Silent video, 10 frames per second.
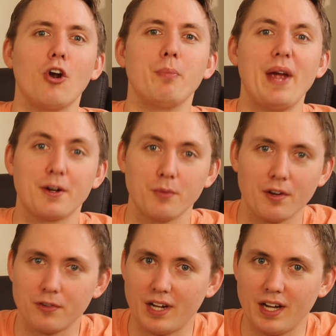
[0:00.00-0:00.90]
are back at
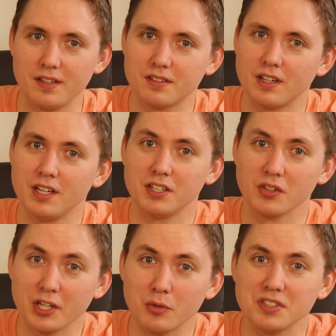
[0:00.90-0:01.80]
record highs.
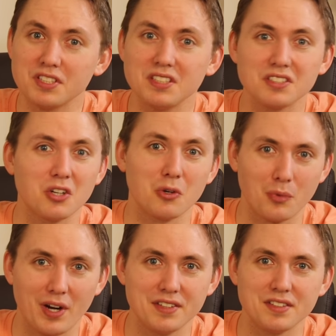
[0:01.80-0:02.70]
Delinquencies are
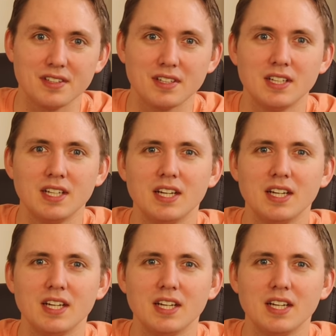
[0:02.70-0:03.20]
rising.